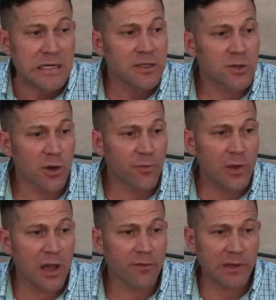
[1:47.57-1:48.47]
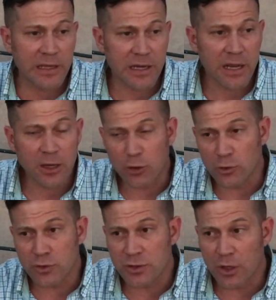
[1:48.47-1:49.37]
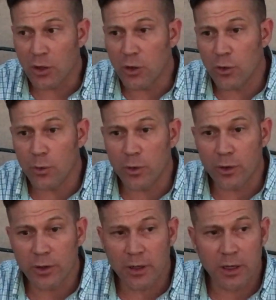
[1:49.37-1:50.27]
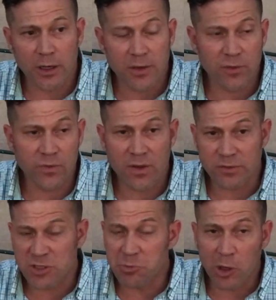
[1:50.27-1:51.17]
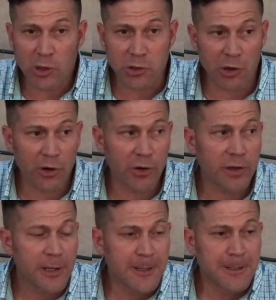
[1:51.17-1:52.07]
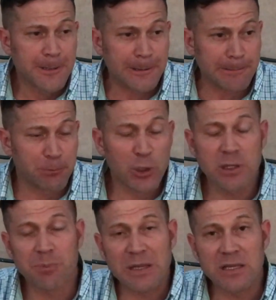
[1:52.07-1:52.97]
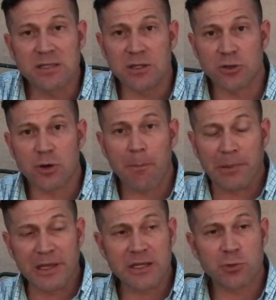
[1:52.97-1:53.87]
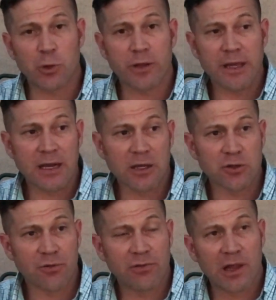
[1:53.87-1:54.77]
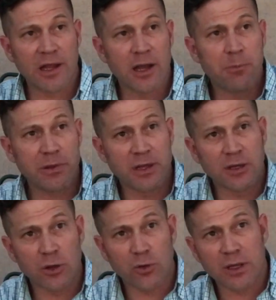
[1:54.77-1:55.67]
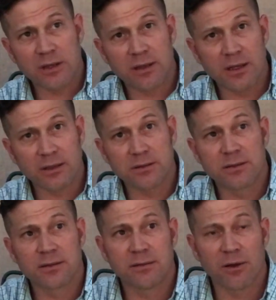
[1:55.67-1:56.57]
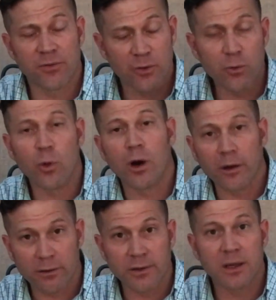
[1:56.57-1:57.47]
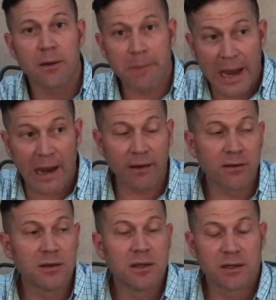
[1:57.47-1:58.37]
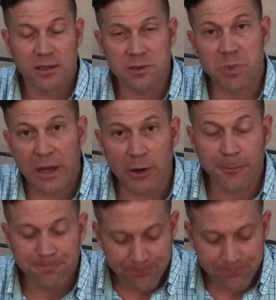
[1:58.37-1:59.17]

So if you have like an acre or so, or even if you have a small yard, putting the bees near a place where they can actually fly up and then go get things, their food and water, and then come back is better.